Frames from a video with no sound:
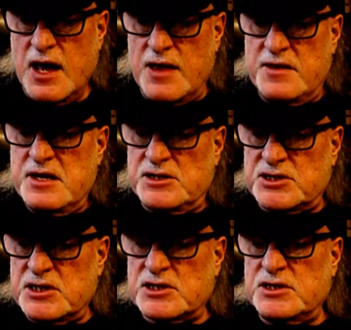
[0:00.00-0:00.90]
And these
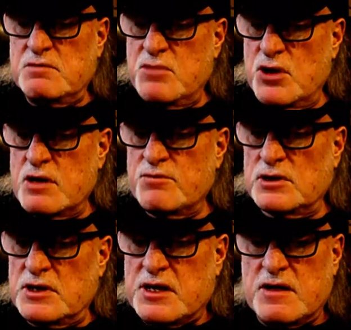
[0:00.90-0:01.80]
60 million
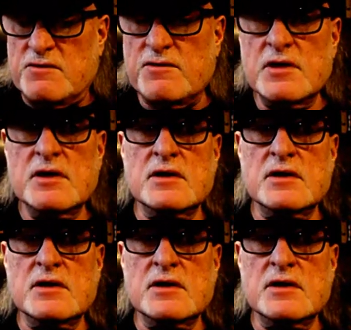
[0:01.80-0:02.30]
believe